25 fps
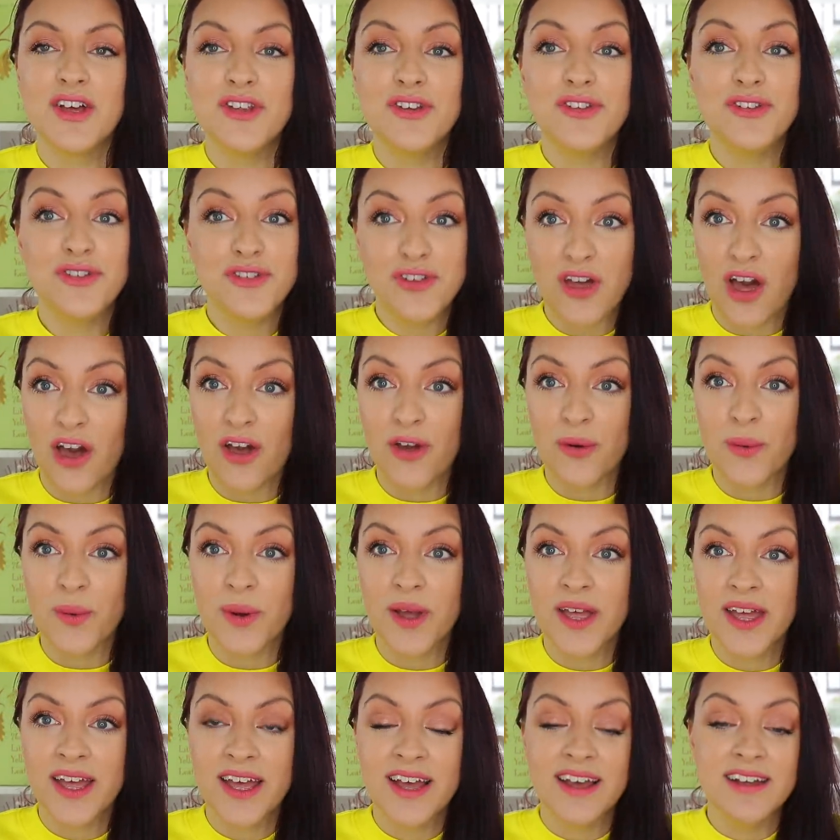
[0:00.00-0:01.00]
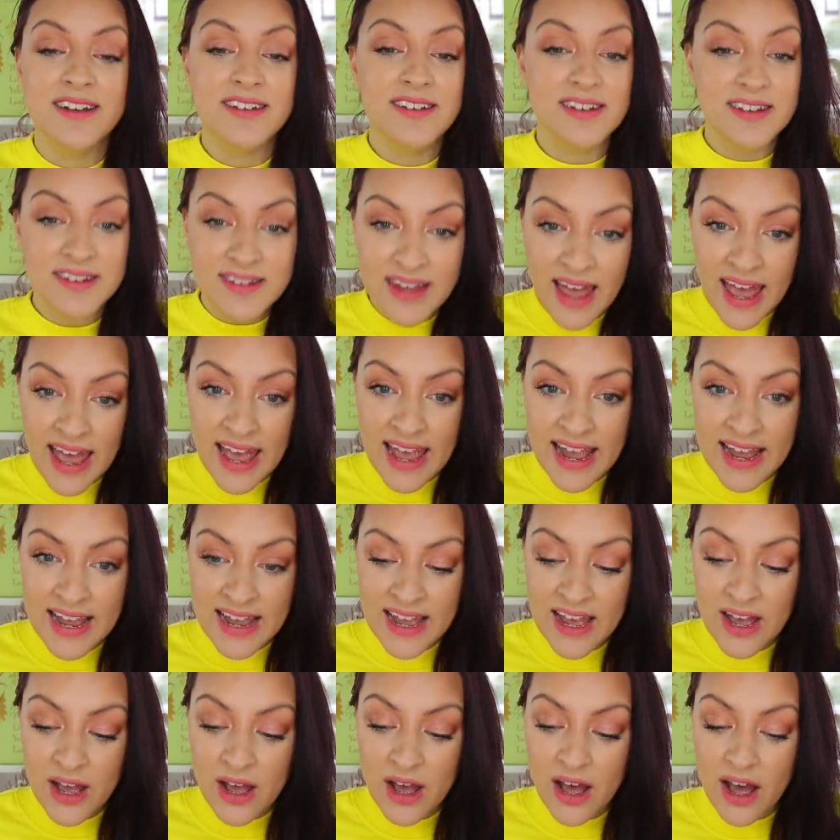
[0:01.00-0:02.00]
So
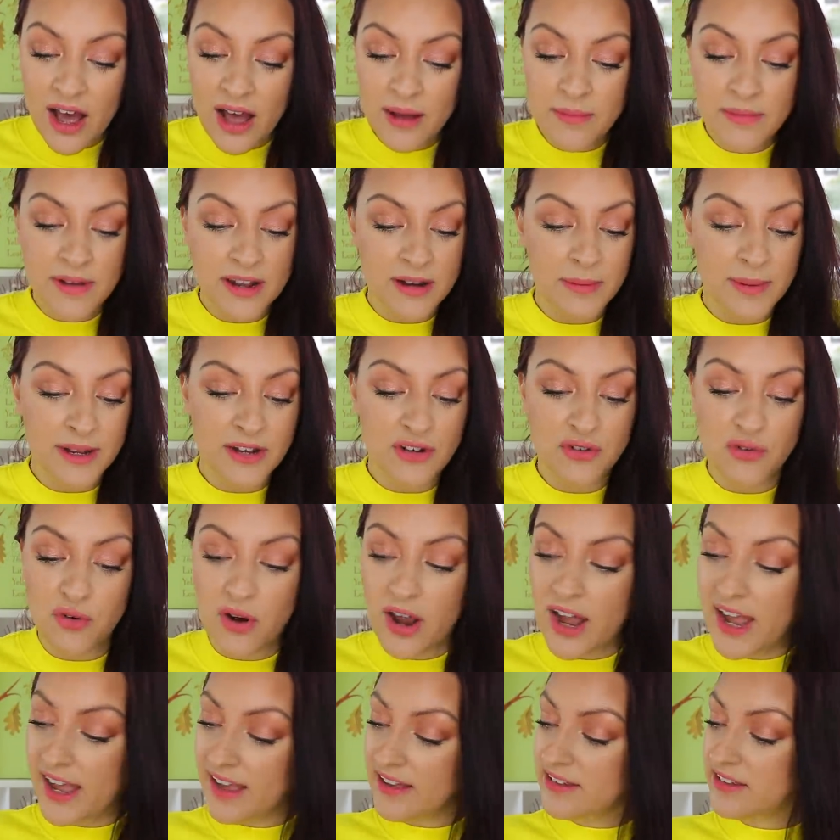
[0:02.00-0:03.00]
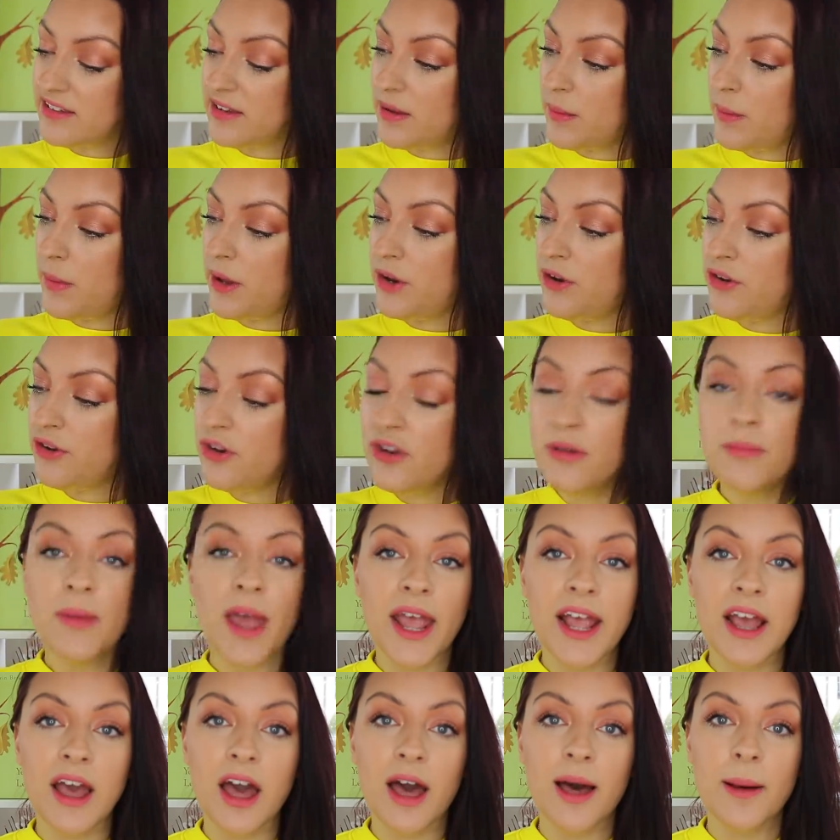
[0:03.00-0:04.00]
today I'm going to be trying some new
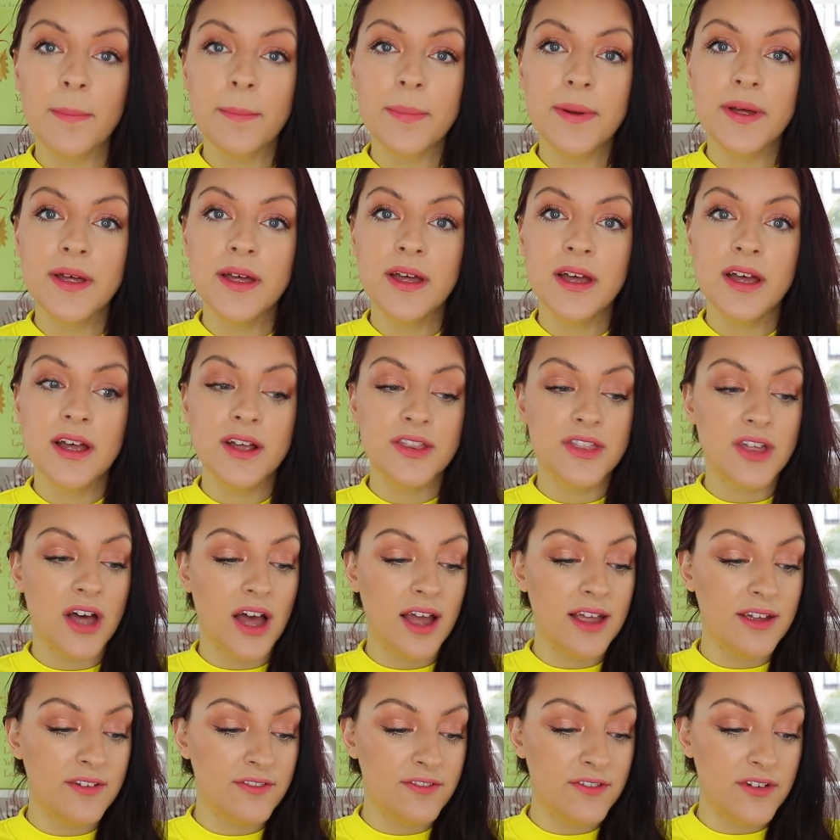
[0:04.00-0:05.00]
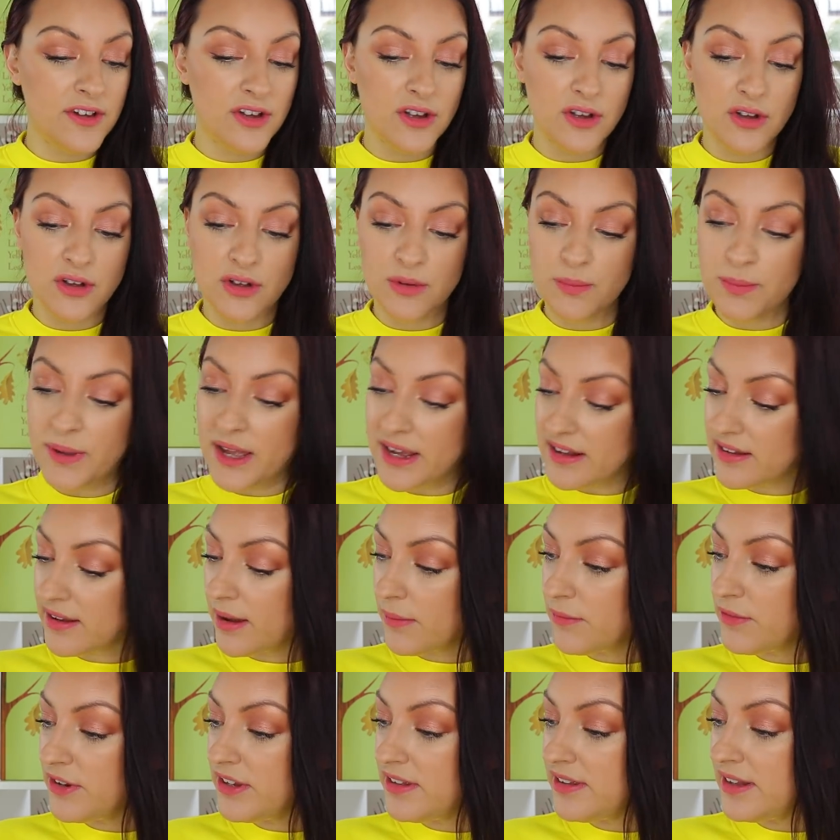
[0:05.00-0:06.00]
makeup that I've picked
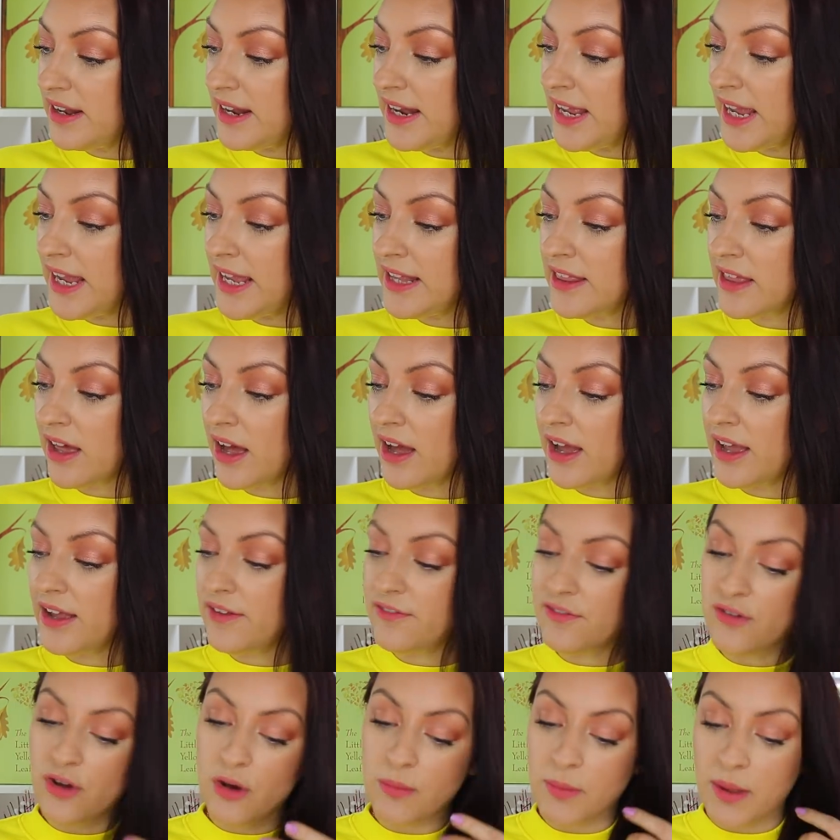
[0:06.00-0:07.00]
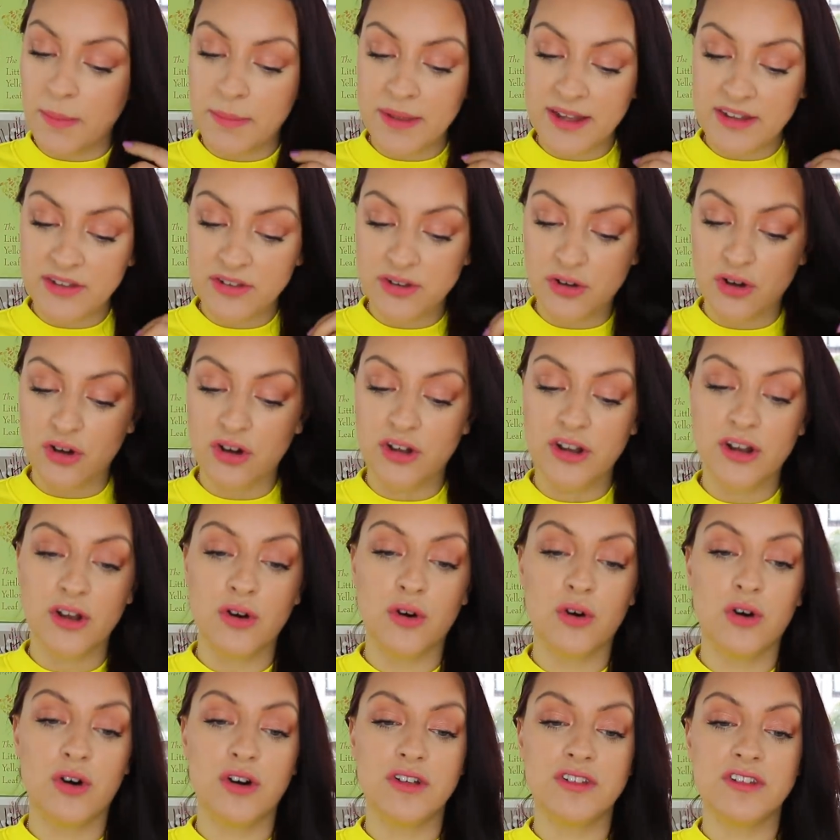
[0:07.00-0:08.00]
up recently, that I've got my mitts on,
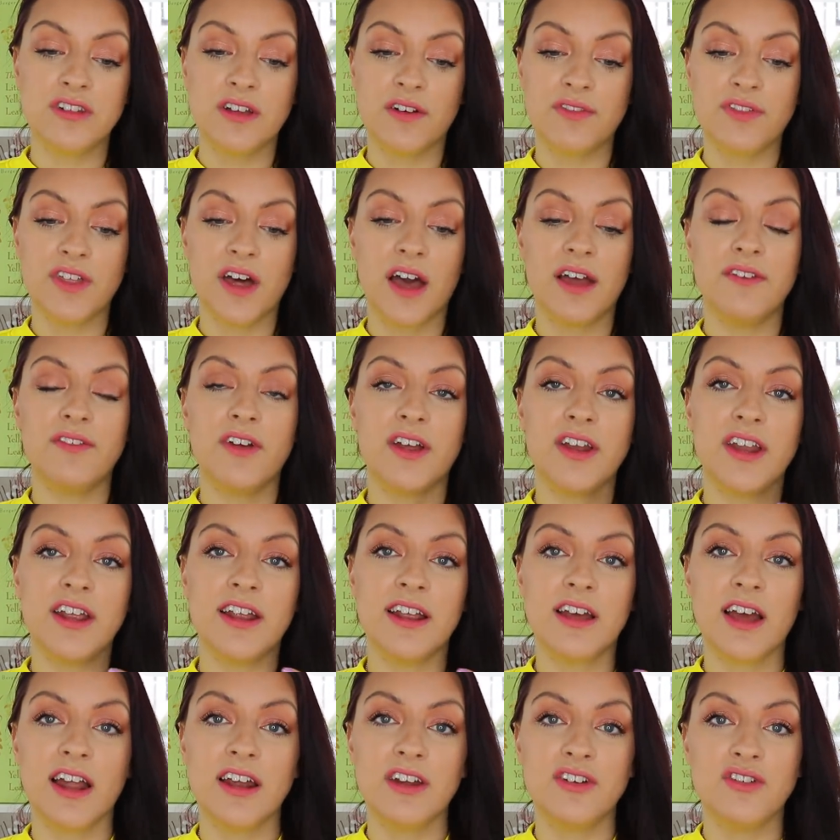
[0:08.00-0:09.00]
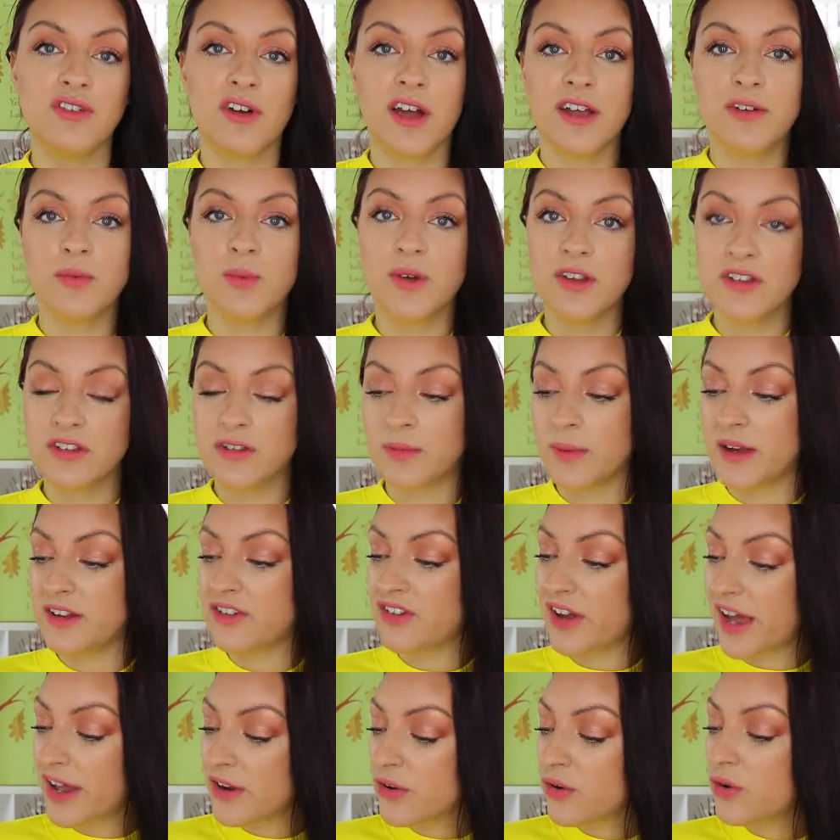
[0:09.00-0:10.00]
or stuff that I've only kind of tried once on my
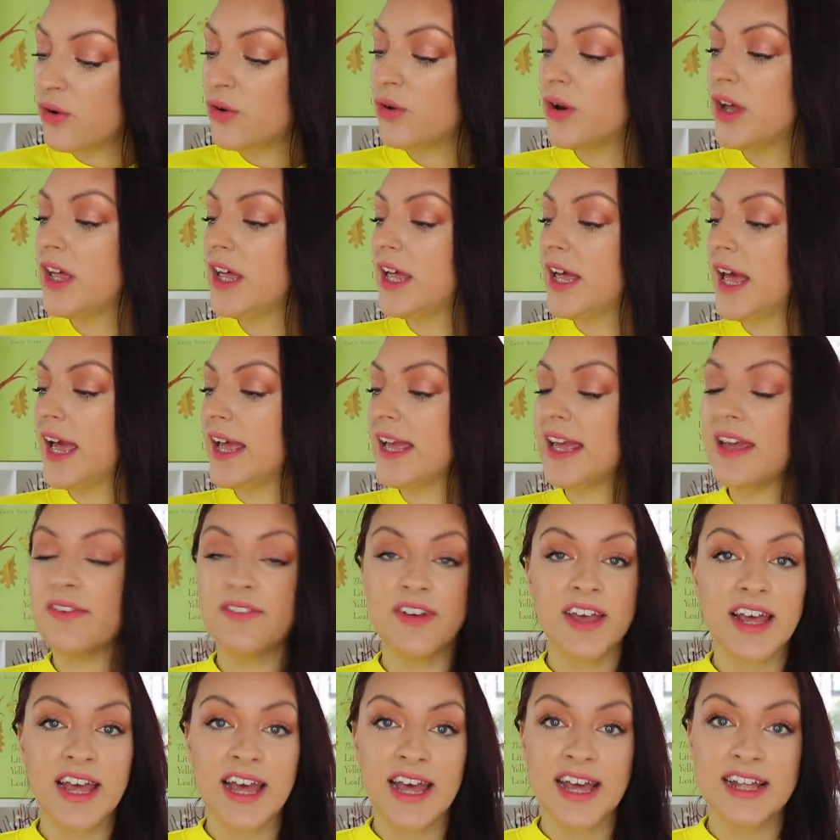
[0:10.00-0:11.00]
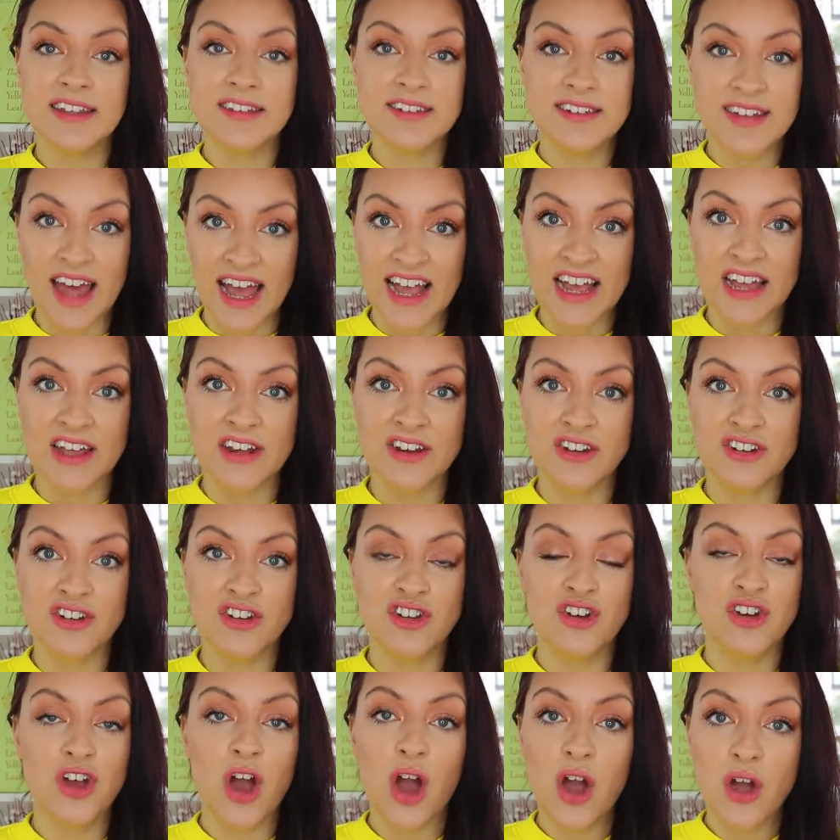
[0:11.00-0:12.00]
channel and giving it a
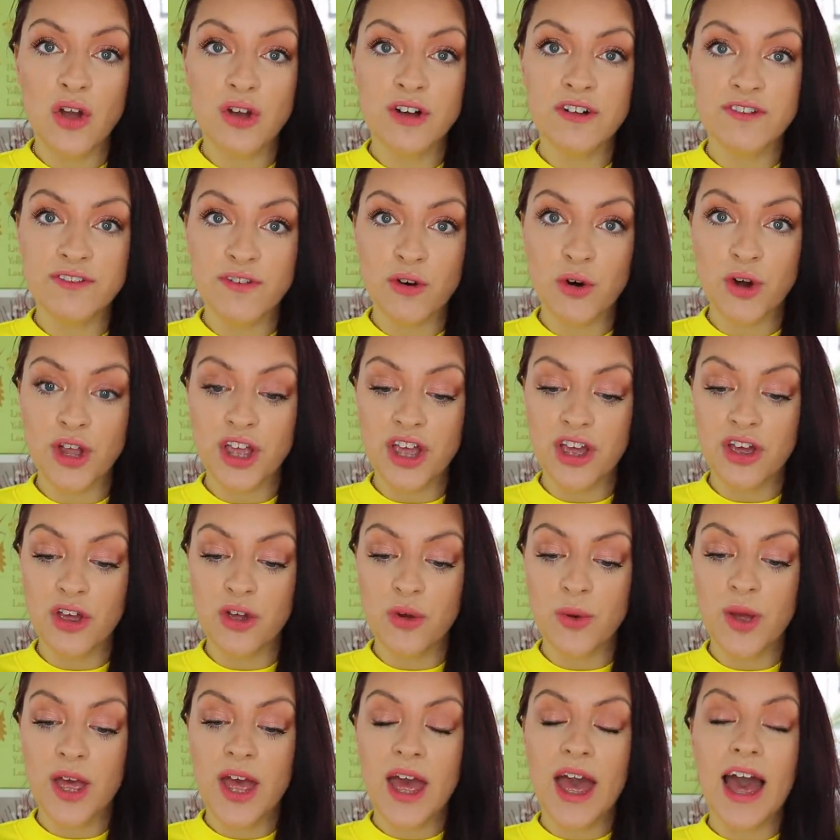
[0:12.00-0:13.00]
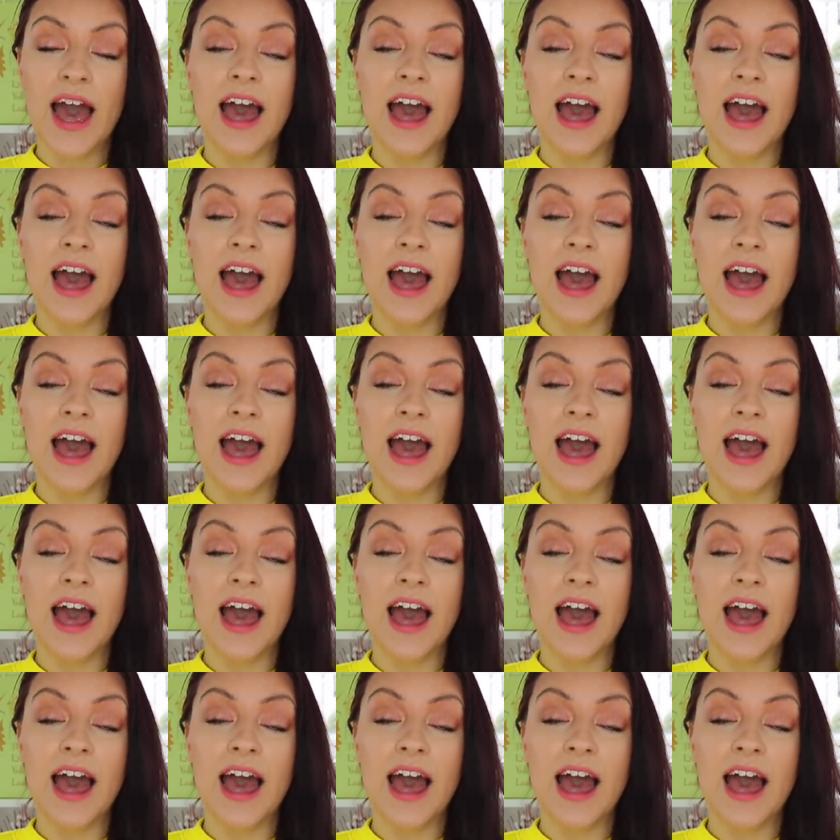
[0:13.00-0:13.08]
second go for you.